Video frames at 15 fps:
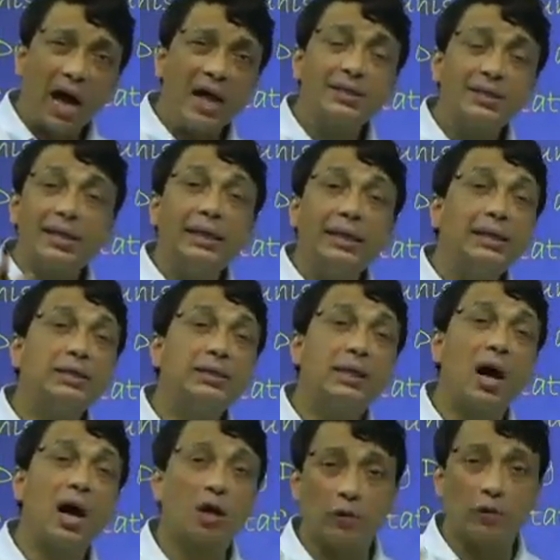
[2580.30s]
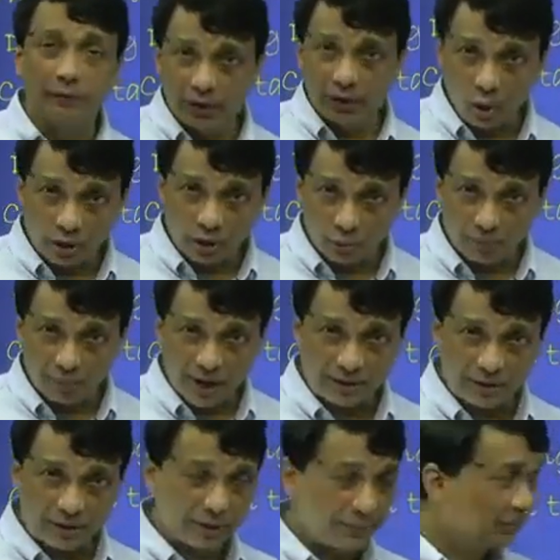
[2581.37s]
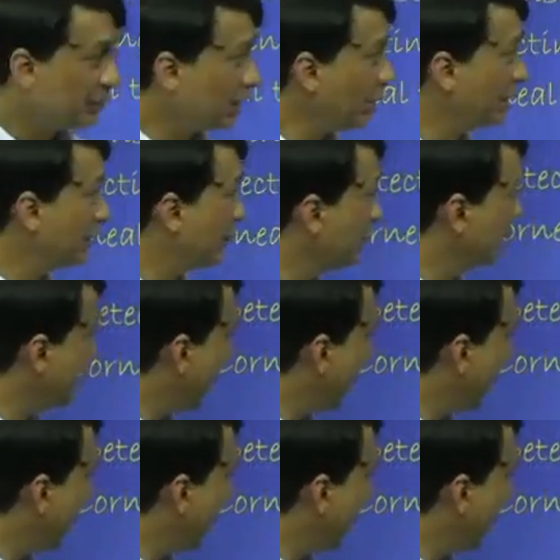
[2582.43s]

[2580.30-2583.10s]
unsightly scar of the corneal opacity. Now, for